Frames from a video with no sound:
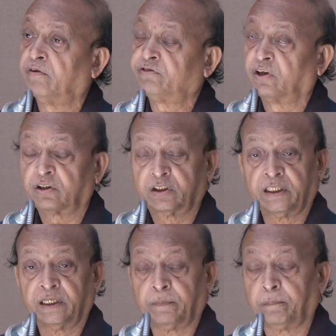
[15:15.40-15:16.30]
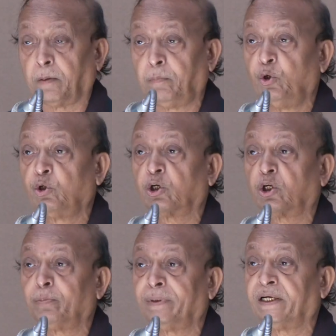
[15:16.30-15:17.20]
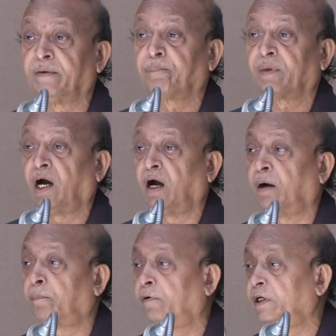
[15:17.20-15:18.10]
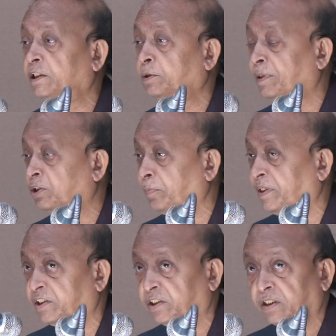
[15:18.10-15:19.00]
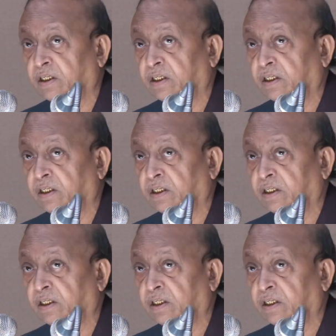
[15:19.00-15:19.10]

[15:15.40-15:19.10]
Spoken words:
for the blue economy, its measurement.